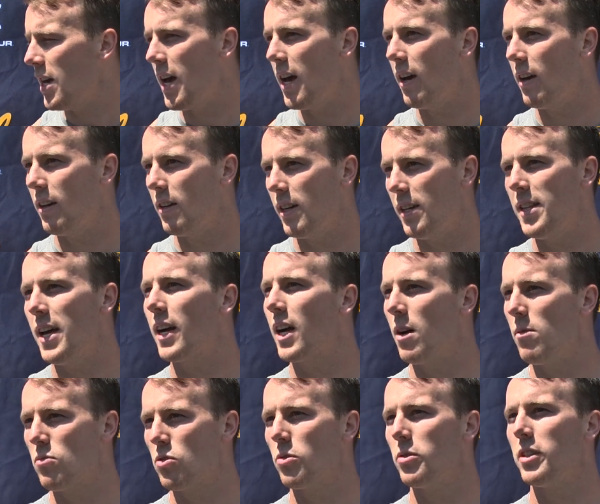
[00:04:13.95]
Yeah, and that
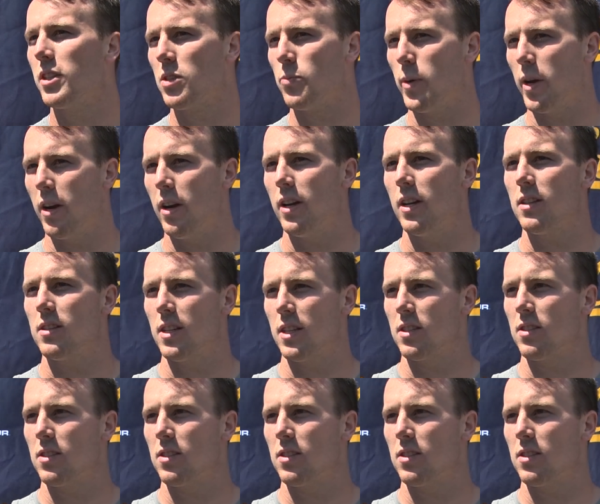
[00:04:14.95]
comes with experience.